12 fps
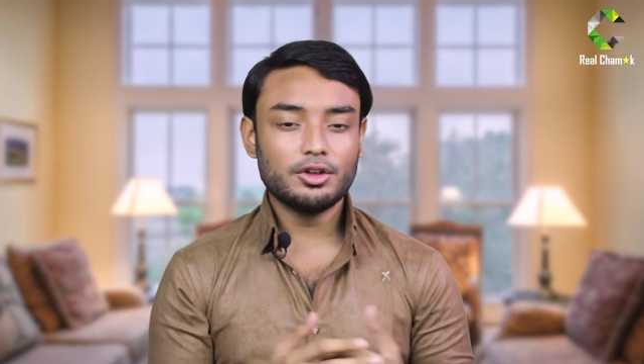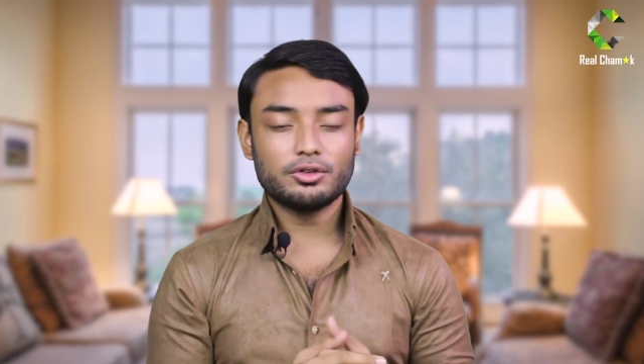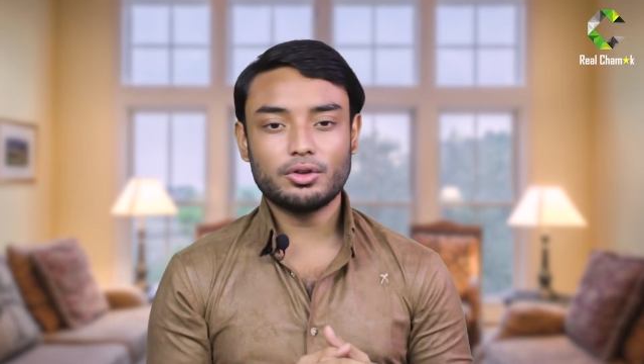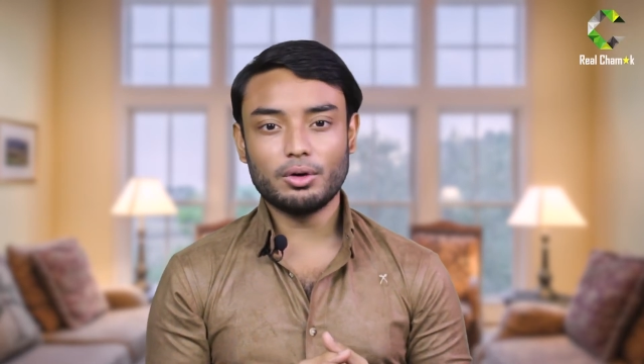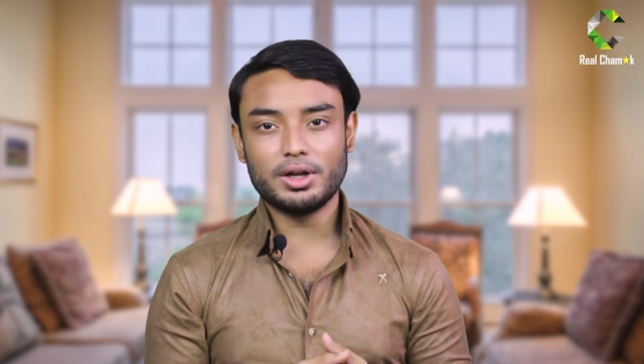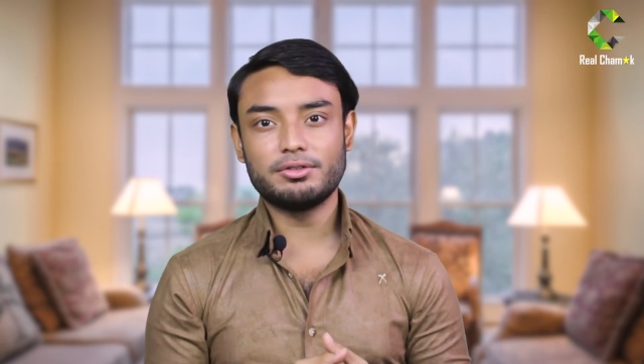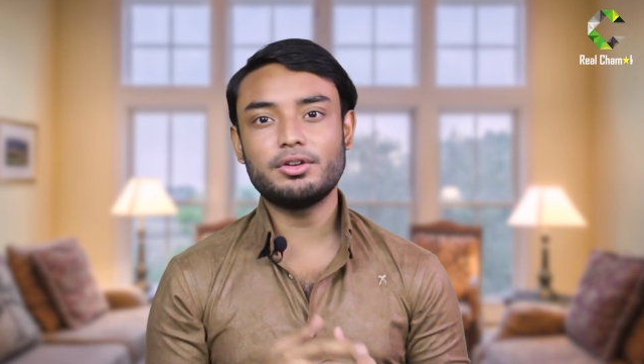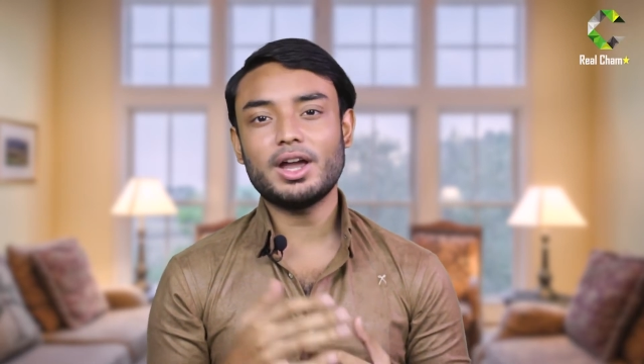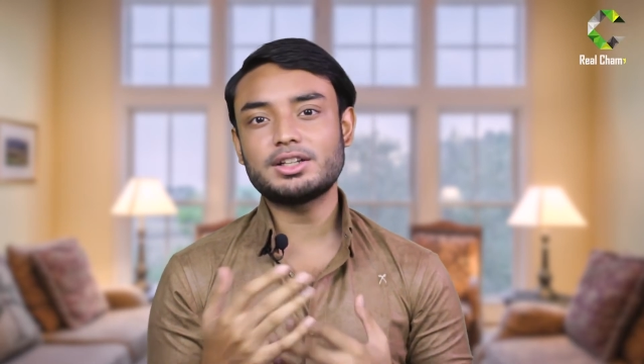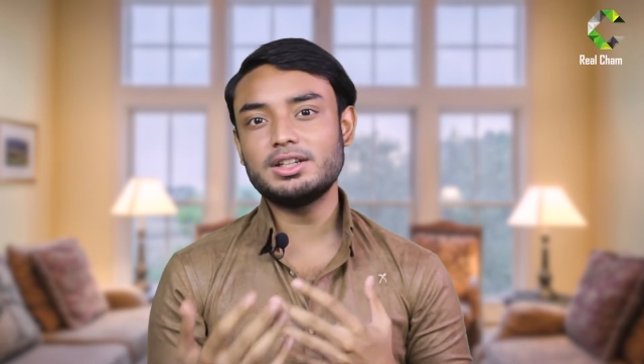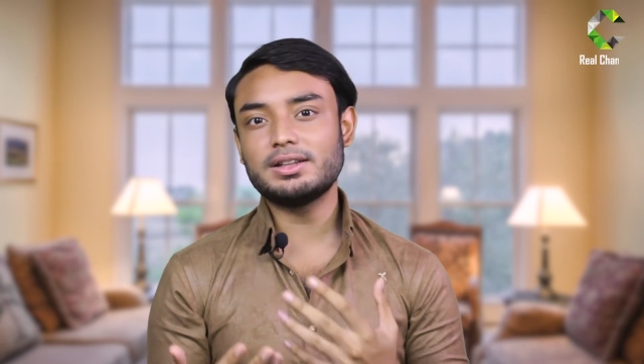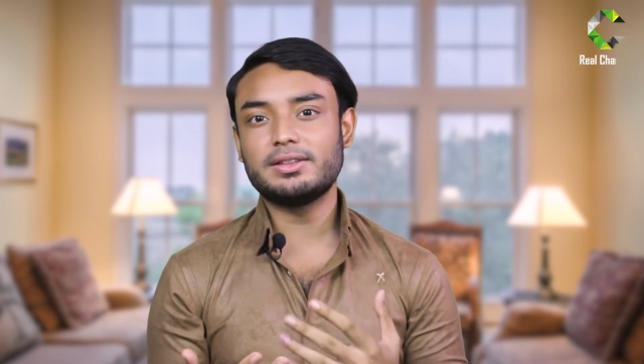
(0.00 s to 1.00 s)
So if you
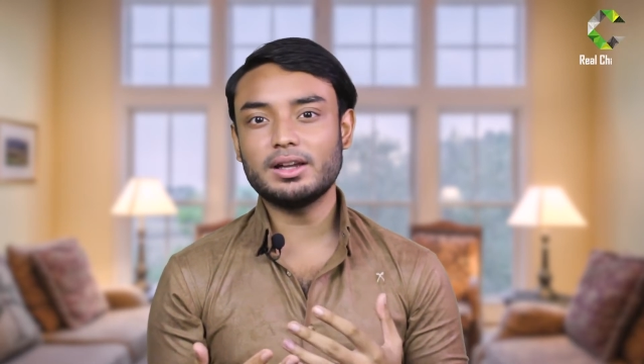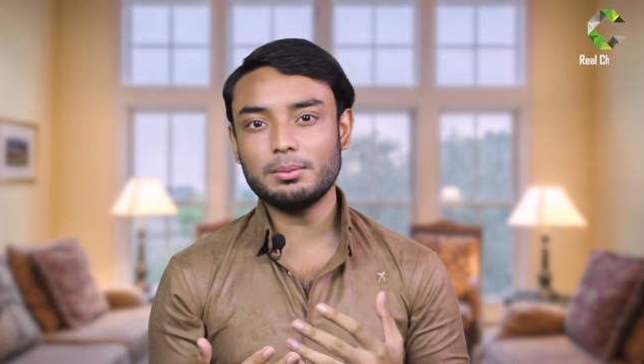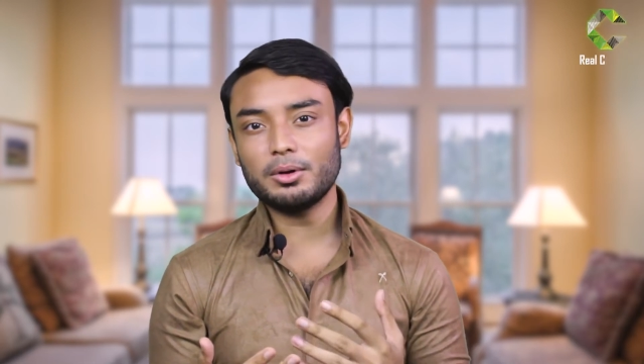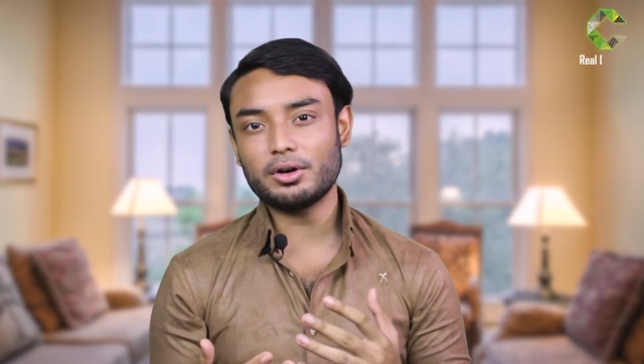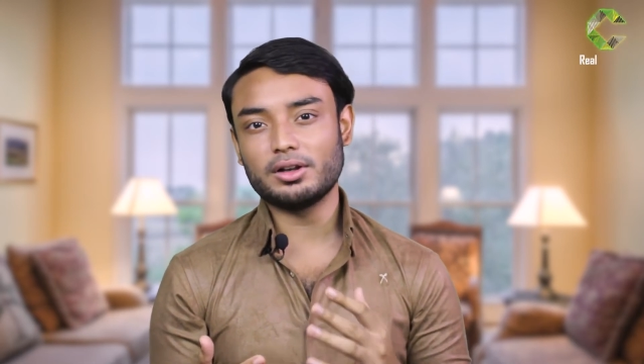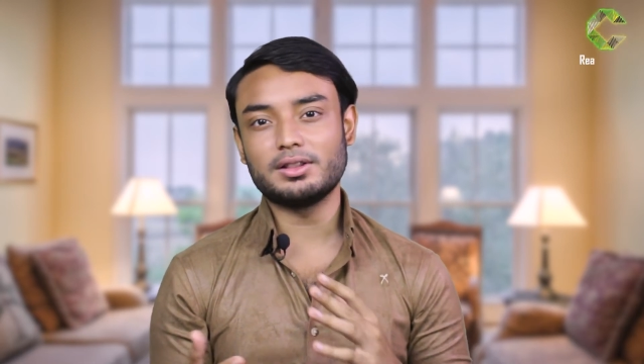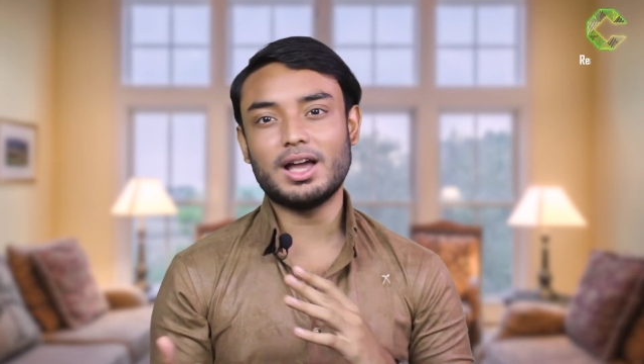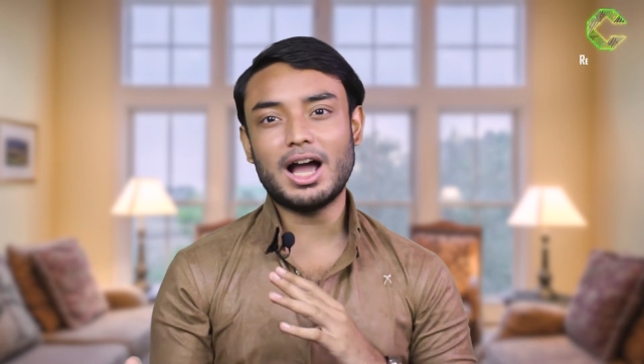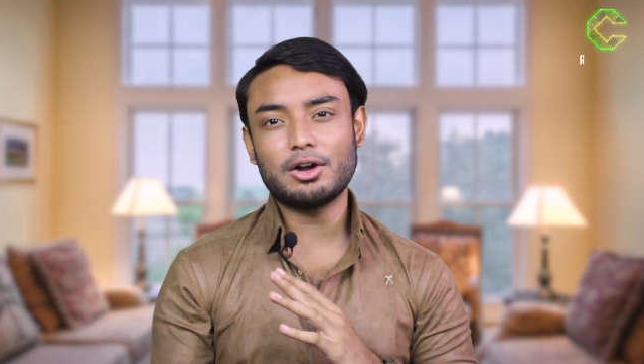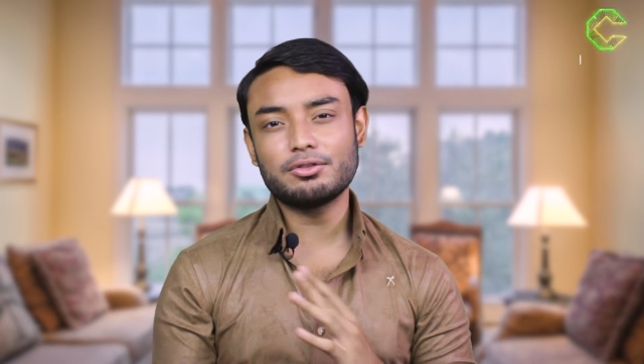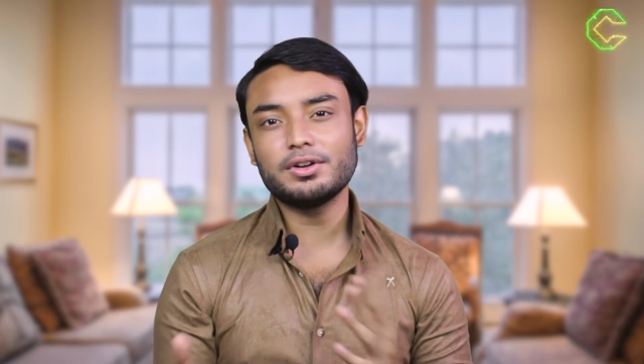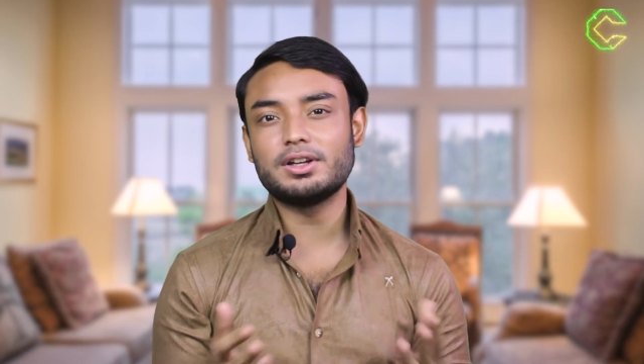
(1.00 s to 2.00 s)
actually think about it,
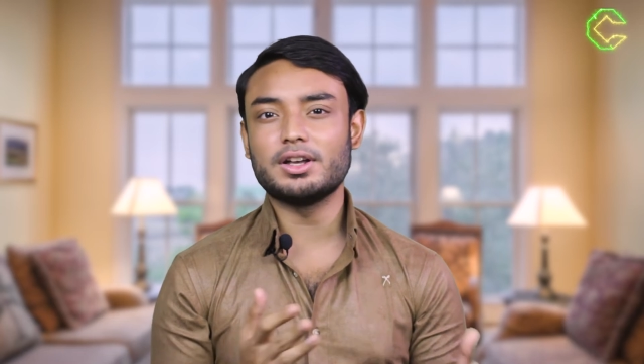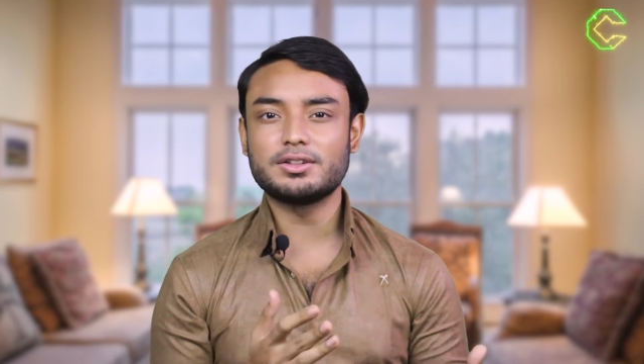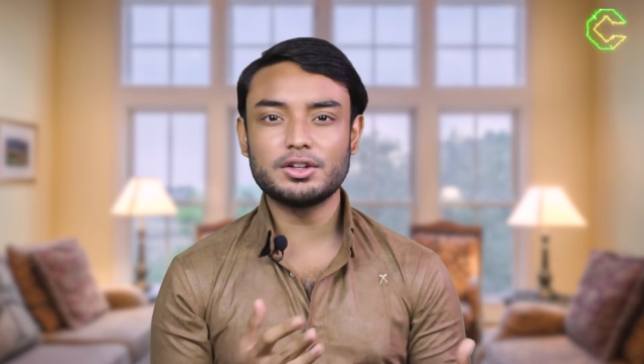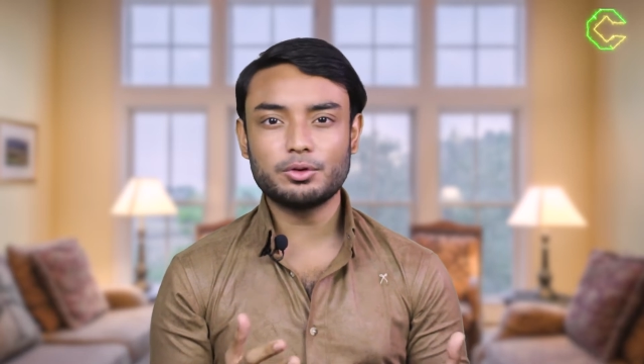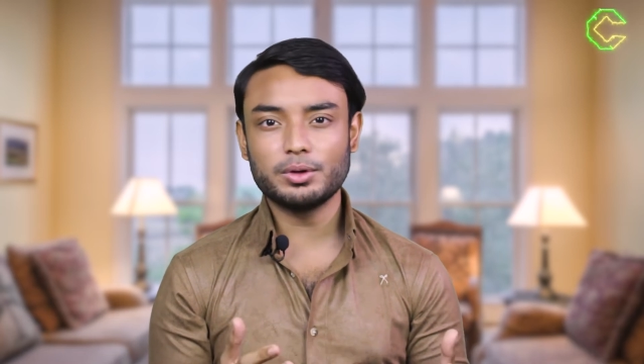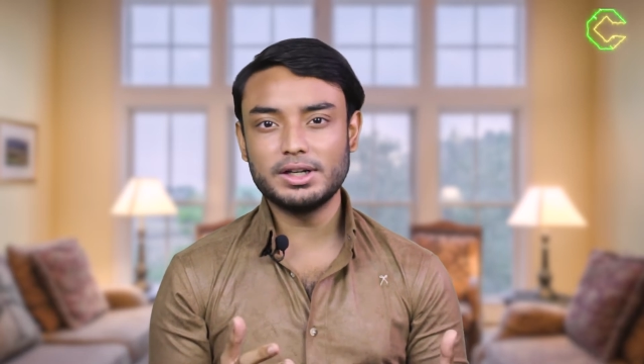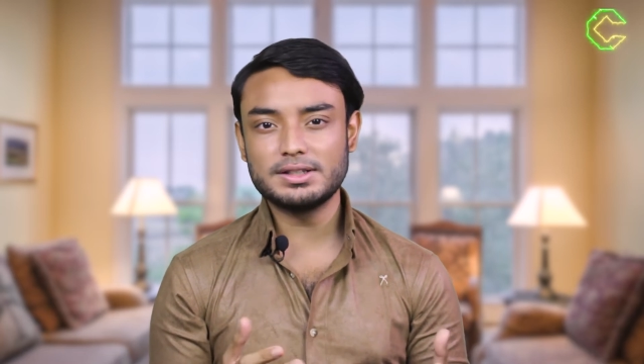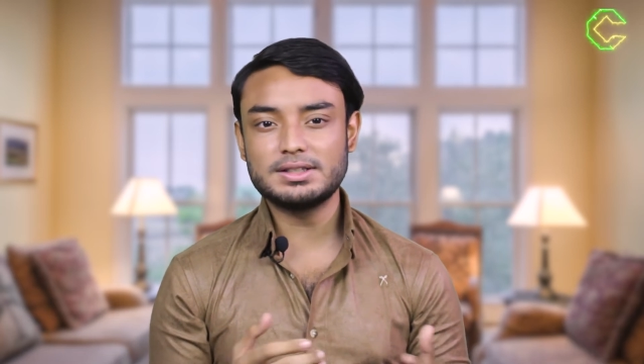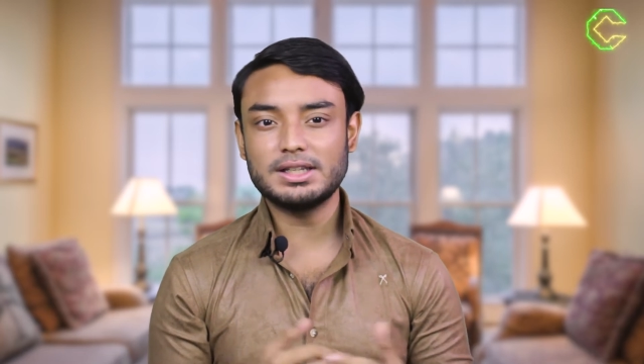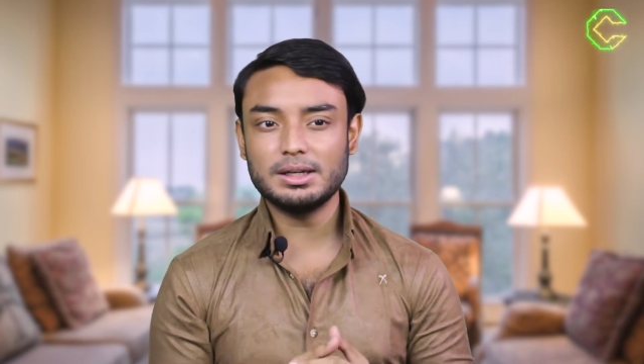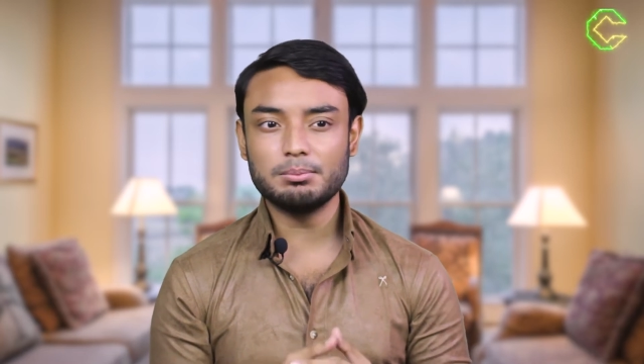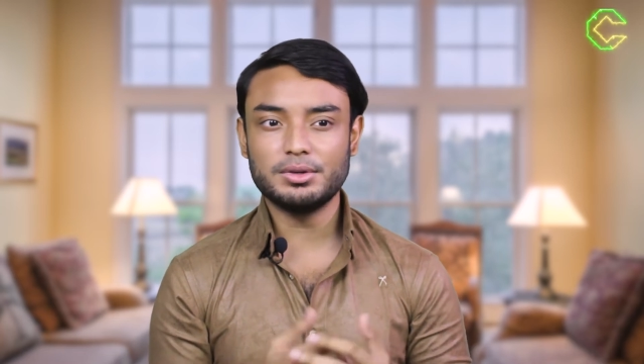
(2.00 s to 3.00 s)
the outfit doesn't really
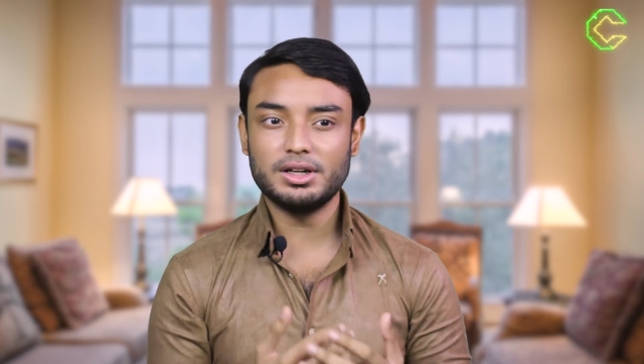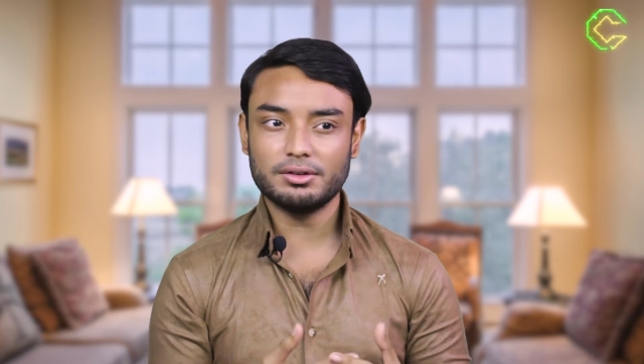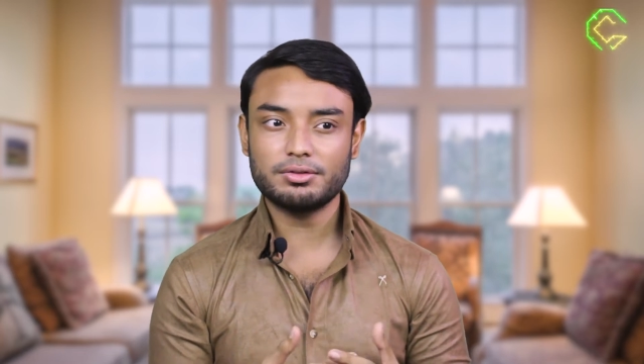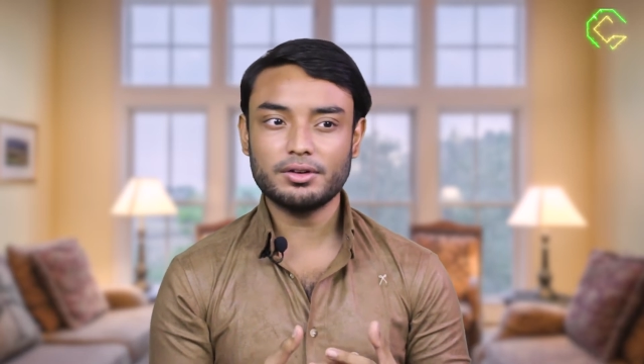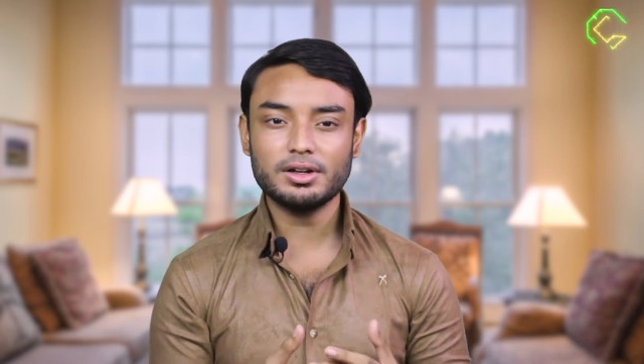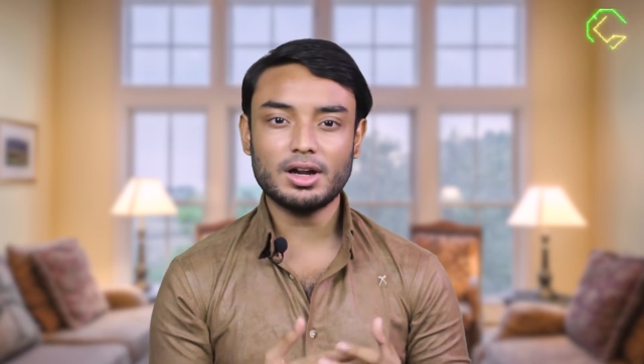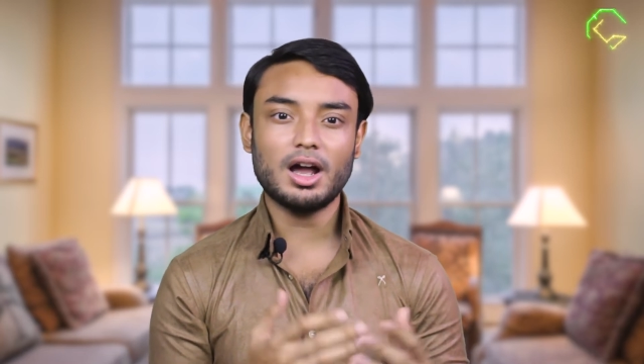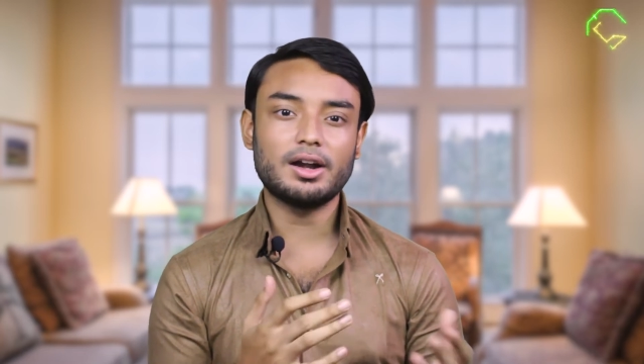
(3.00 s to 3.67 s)
seem different